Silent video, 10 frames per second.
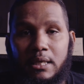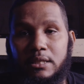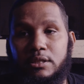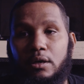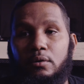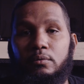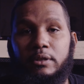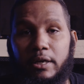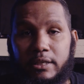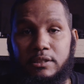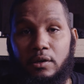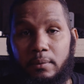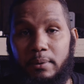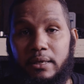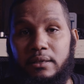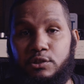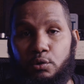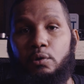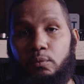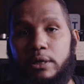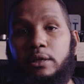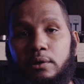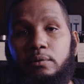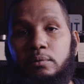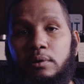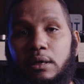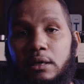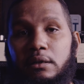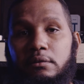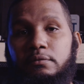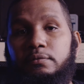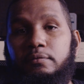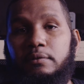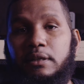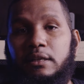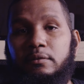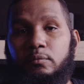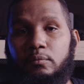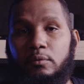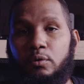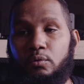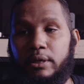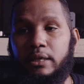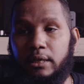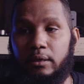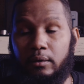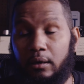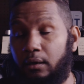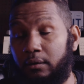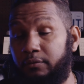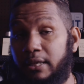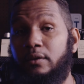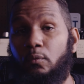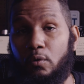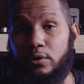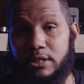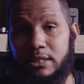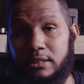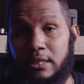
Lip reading: So there is going to be a short window of who can get getting a warranty.